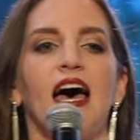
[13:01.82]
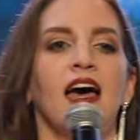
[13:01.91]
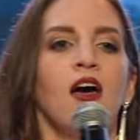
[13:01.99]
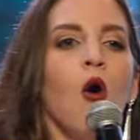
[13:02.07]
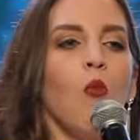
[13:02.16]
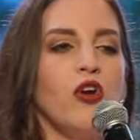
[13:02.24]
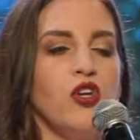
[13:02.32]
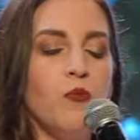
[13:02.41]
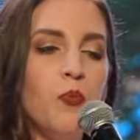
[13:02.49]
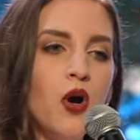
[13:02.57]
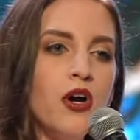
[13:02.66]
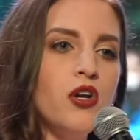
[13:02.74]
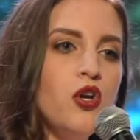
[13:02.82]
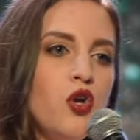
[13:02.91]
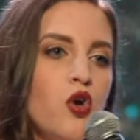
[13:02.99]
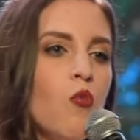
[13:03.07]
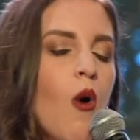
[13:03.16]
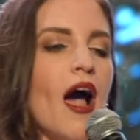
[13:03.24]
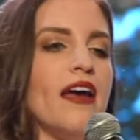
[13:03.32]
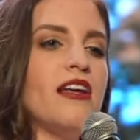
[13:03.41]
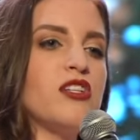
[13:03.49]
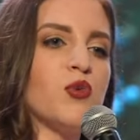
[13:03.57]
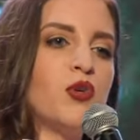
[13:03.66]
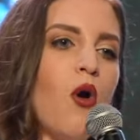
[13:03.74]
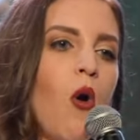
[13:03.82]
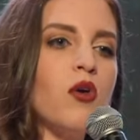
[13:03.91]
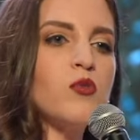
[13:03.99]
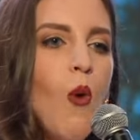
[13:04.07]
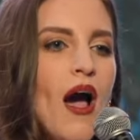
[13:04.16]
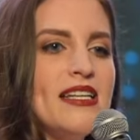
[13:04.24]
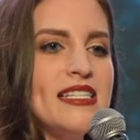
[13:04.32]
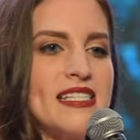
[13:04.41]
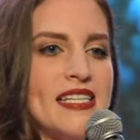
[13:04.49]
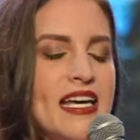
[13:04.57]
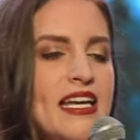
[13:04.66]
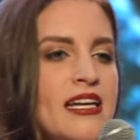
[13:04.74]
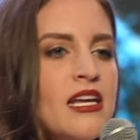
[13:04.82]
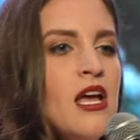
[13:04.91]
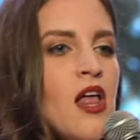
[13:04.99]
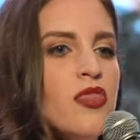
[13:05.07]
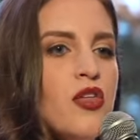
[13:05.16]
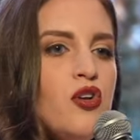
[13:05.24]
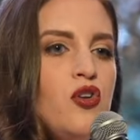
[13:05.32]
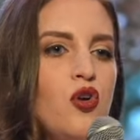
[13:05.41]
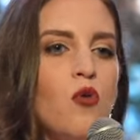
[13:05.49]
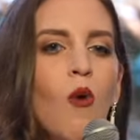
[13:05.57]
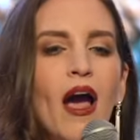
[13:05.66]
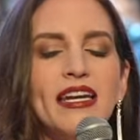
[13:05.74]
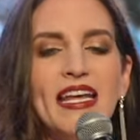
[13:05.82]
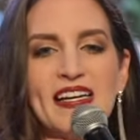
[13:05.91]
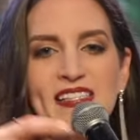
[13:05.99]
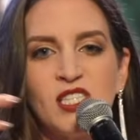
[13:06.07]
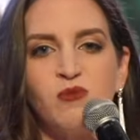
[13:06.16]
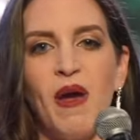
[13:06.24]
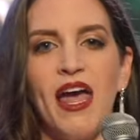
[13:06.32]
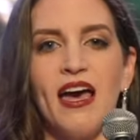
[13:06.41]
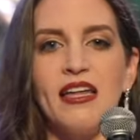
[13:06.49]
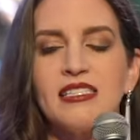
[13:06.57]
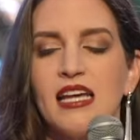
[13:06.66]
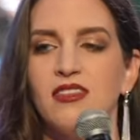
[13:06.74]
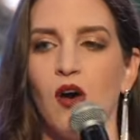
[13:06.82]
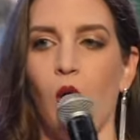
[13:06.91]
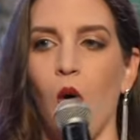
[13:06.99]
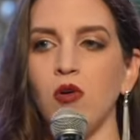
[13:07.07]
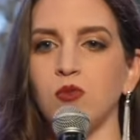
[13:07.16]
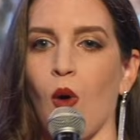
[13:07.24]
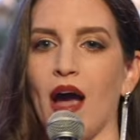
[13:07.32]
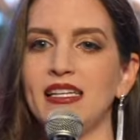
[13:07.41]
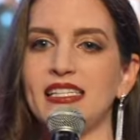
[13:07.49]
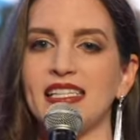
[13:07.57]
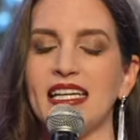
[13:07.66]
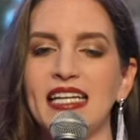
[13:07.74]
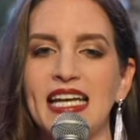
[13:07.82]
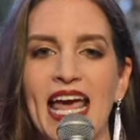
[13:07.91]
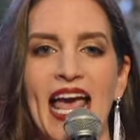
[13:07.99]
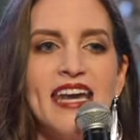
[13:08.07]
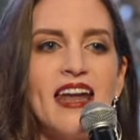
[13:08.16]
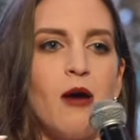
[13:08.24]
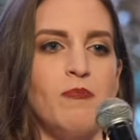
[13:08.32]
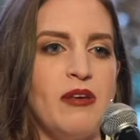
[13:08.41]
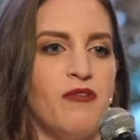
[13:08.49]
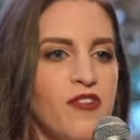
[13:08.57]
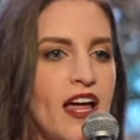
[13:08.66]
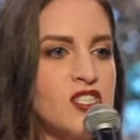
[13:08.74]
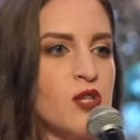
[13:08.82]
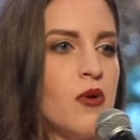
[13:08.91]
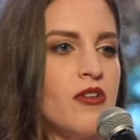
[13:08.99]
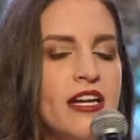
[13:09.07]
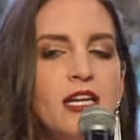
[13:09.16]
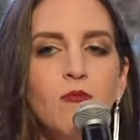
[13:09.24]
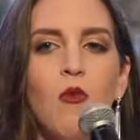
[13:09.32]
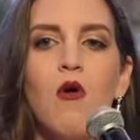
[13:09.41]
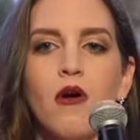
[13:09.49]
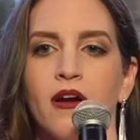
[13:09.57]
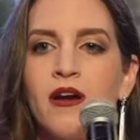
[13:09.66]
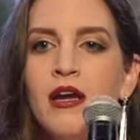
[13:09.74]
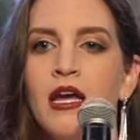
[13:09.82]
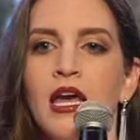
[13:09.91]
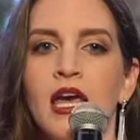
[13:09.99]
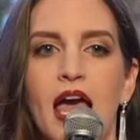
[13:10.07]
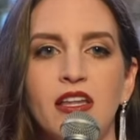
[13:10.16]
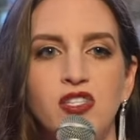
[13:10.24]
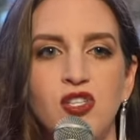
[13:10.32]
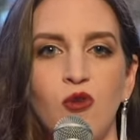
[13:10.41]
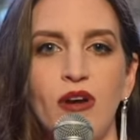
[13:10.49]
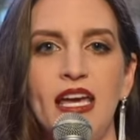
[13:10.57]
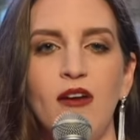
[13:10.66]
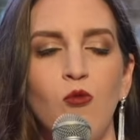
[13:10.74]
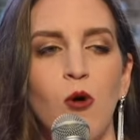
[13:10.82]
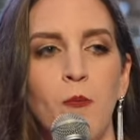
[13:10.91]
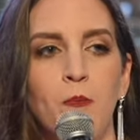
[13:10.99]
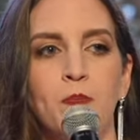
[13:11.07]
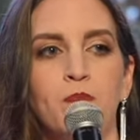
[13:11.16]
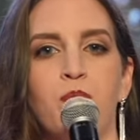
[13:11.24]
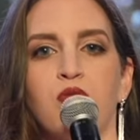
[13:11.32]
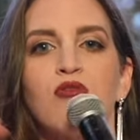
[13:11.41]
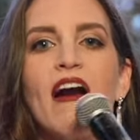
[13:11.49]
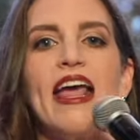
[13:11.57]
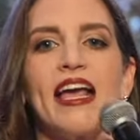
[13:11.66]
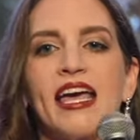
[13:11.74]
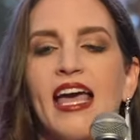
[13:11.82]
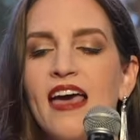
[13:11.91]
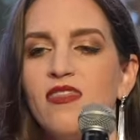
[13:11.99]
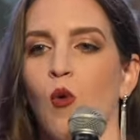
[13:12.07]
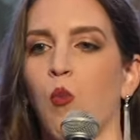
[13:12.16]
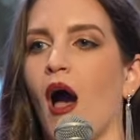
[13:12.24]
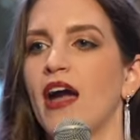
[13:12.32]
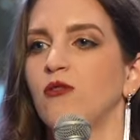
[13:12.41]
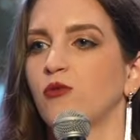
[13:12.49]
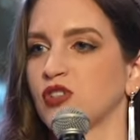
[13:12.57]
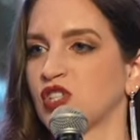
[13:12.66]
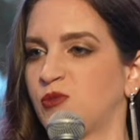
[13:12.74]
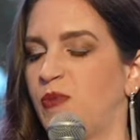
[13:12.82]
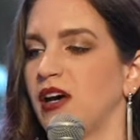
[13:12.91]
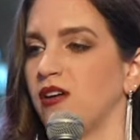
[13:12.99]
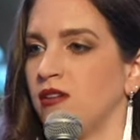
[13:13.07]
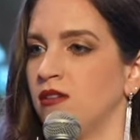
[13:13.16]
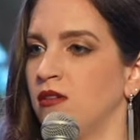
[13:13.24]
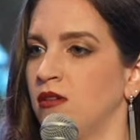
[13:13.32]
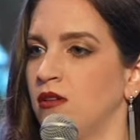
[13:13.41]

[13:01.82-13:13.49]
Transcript: that when you put new wine into an old wineskin, the new wine expands and the old wineskin cannot be flexible anymore. And so it will break and the wine will spill.